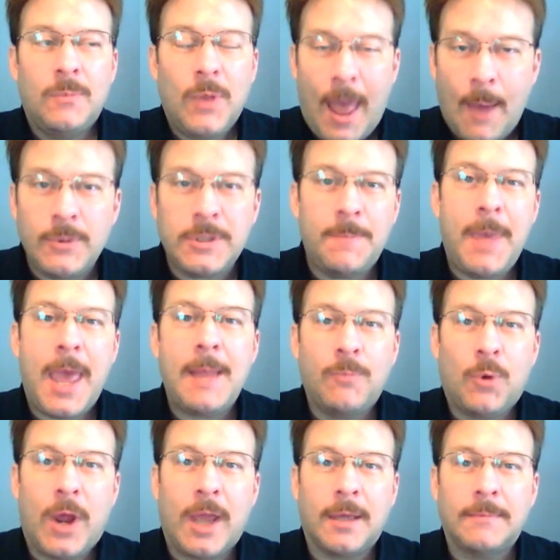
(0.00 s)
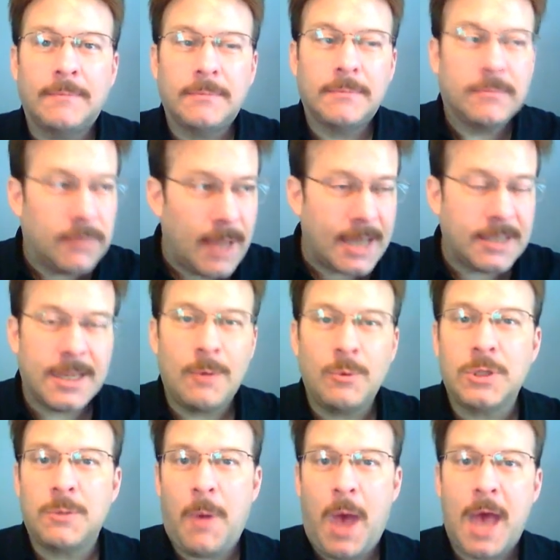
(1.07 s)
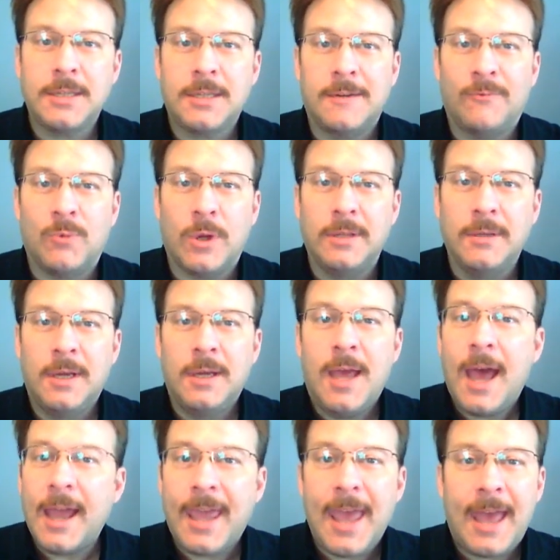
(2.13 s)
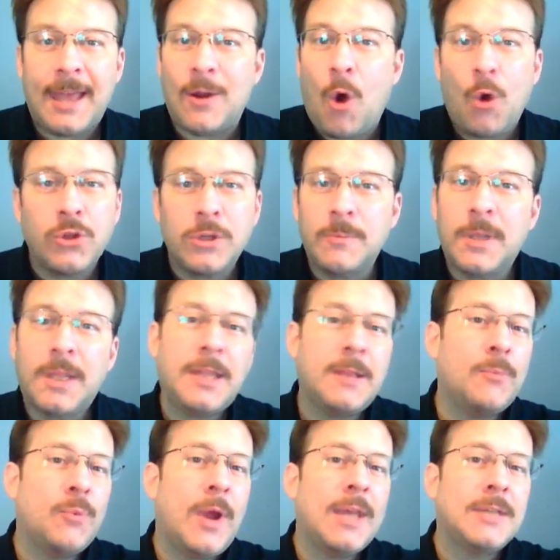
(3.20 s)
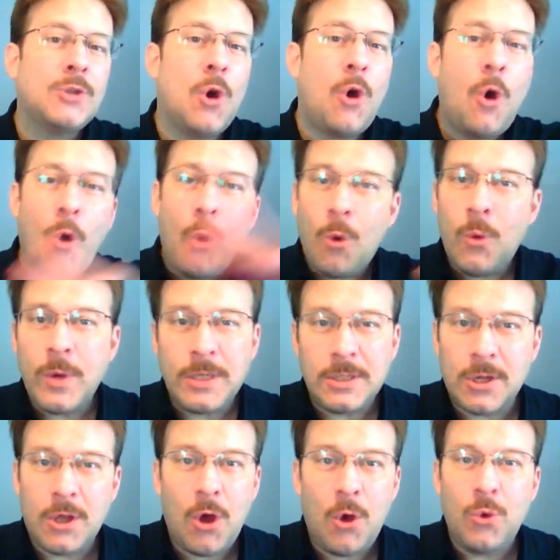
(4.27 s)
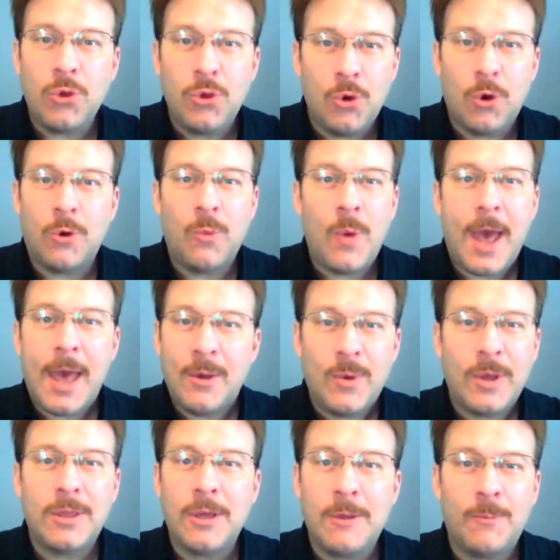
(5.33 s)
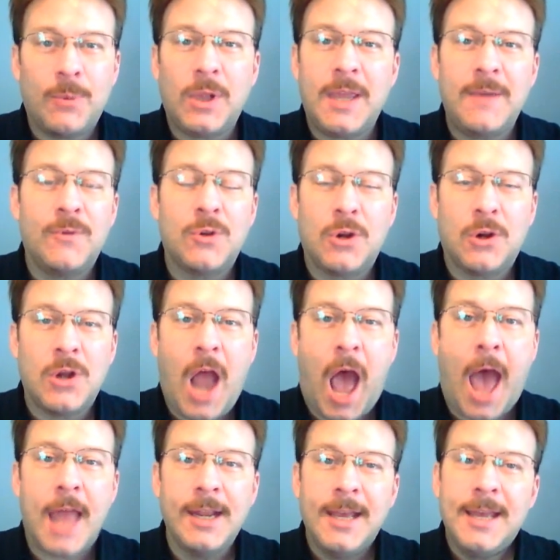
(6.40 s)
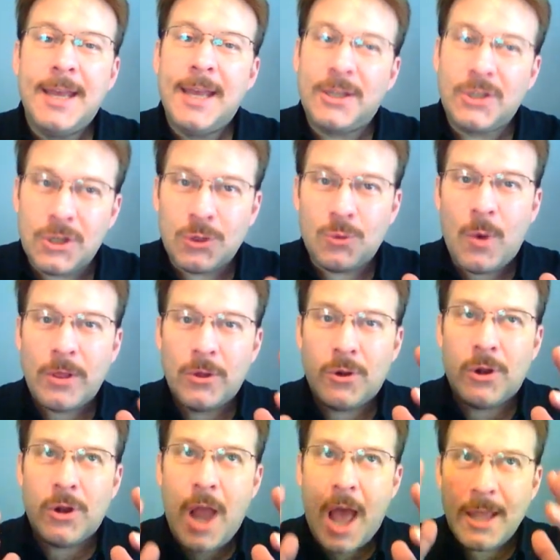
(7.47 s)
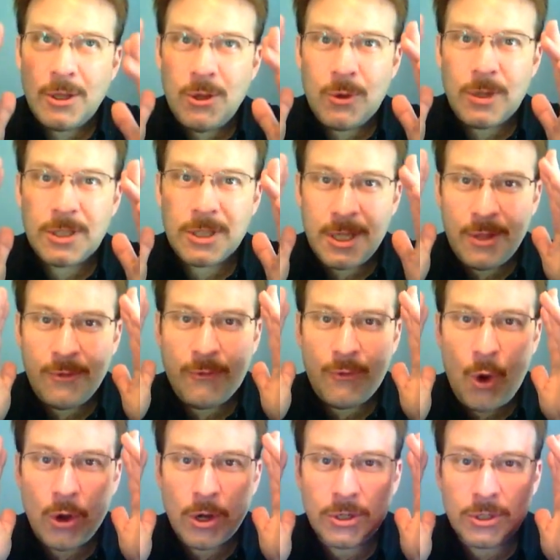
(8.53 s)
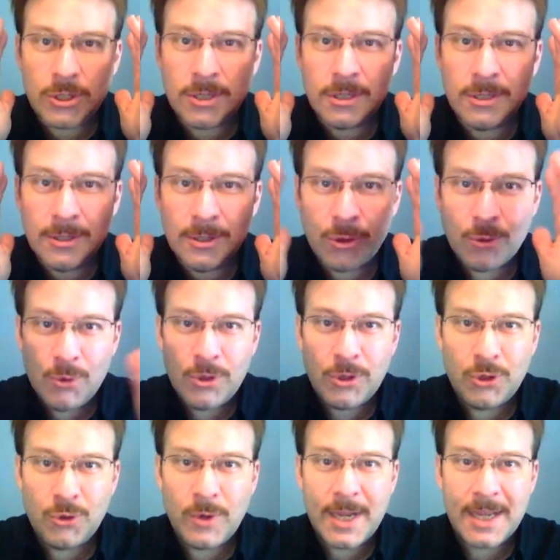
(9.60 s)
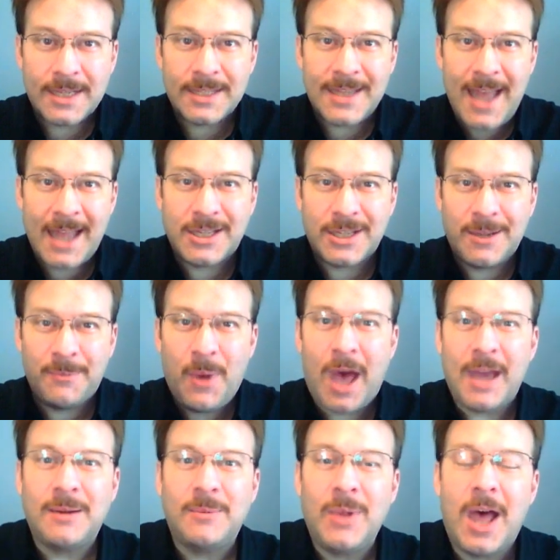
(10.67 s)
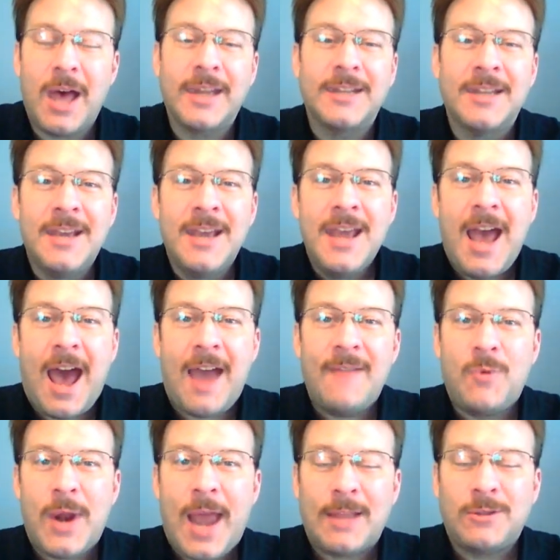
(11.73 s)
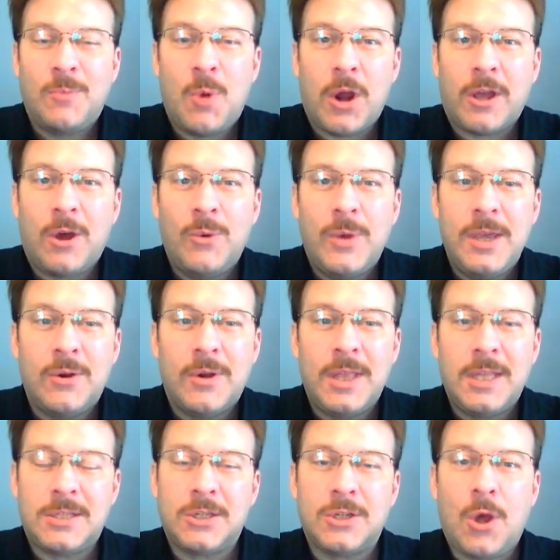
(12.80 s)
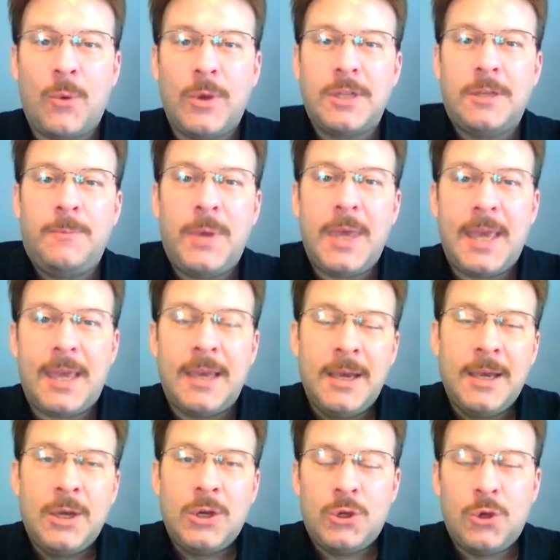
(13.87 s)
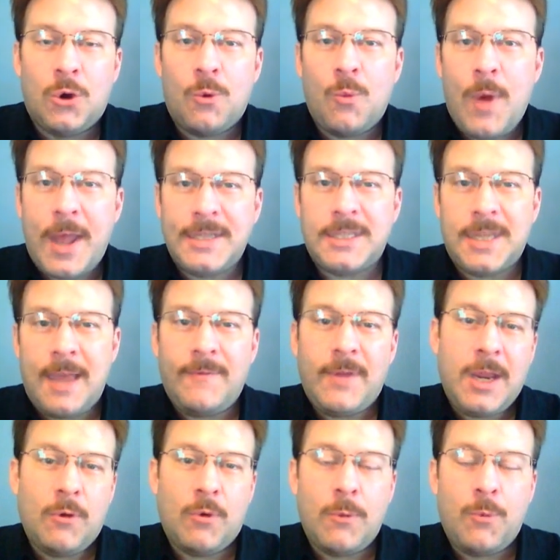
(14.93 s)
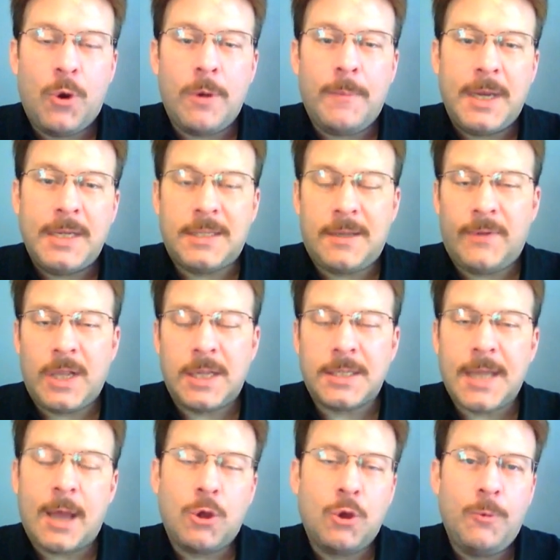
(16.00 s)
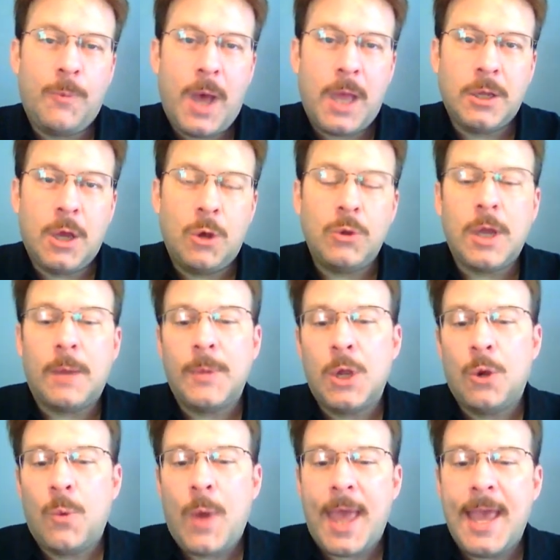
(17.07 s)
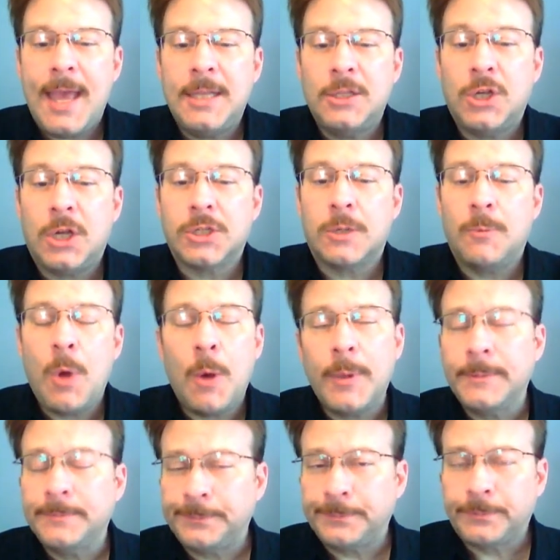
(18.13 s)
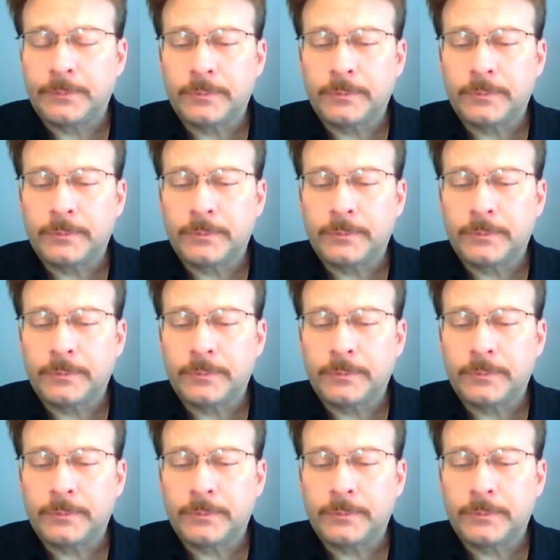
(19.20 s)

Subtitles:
Well, that was a bad break. Last night was a positive one. Again, ultimately the breaks always go your way, whether you believe it or not. It's just whether or not you can see the forest through the trees. That's the bottom line. Hi, everyone. Al DeMarco here, and this is going to be your Wednesday video report. Money saving discount coupon code coming your way in just a moment.